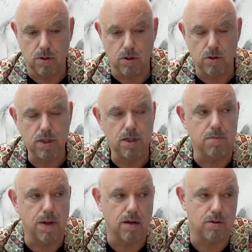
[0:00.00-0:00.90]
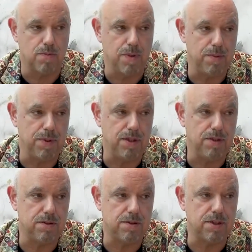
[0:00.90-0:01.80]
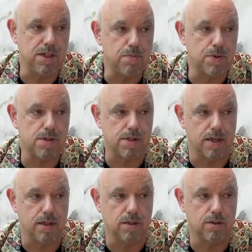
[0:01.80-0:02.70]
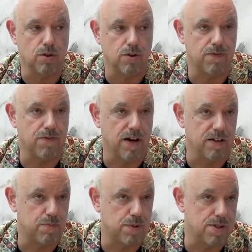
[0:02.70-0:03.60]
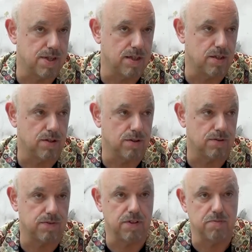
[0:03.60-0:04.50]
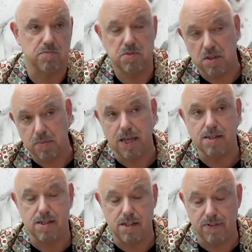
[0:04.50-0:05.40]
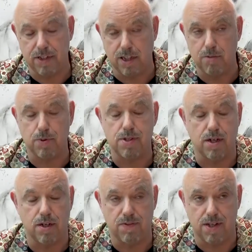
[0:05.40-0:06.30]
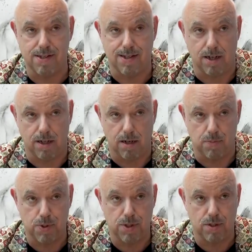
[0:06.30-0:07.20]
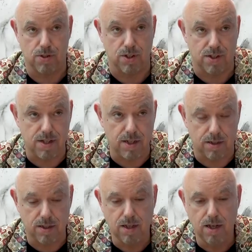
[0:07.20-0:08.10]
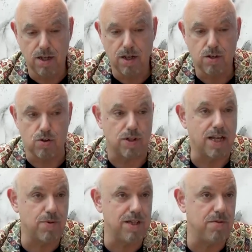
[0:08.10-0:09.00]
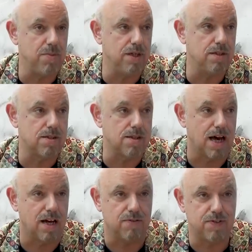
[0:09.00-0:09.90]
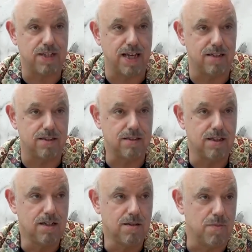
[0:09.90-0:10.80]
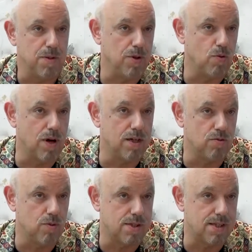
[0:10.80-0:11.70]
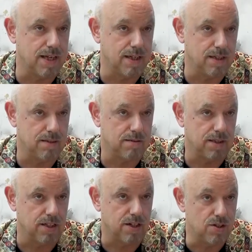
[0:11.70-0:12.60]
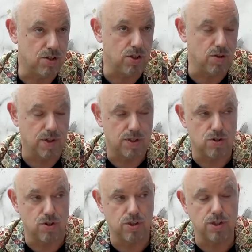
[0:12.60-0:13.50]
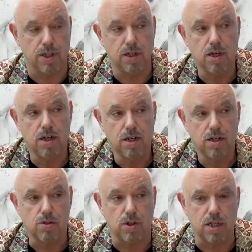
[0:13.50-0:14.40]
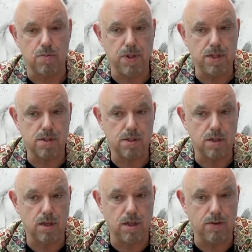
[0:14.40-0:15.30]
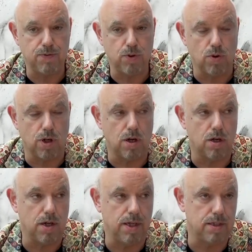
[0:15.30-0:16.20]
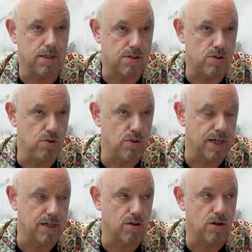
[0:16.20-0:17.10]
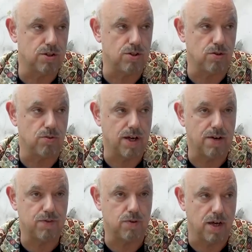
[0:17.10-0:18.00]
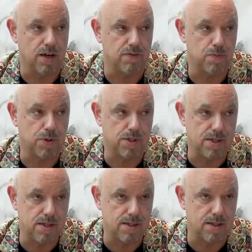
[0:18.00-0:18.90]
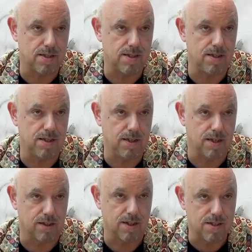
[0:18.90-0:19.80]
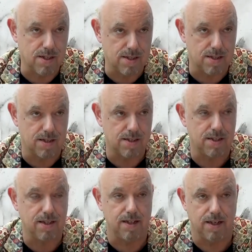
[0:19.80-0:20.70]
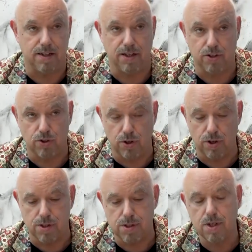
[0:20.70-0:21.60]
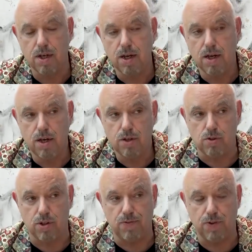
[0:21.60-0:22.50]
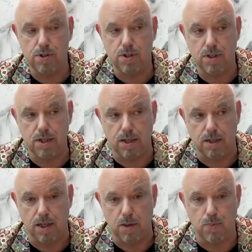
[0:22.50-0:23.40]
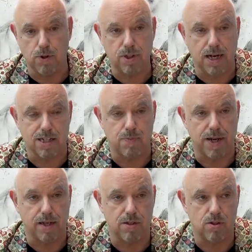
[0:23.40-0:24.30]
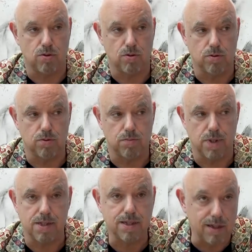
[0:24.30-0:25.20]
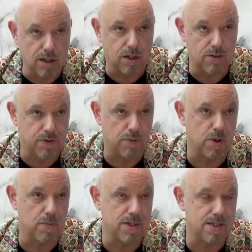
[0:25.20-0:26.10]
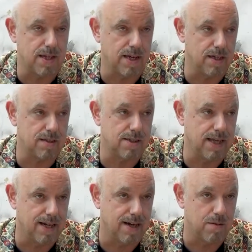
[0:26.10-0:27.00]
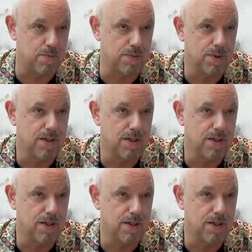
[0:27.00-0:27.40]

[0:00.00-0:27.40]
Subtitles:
only about maybe 3% or 5% of, in some cases even 10% of the startups succeed. So that really means out of 10, maybe one will stay and continue its journey. So that means if you're in this new technology, you have to have persistency and consistency and endurance. So the first important aspect is to basically learn from your mistakes, get up,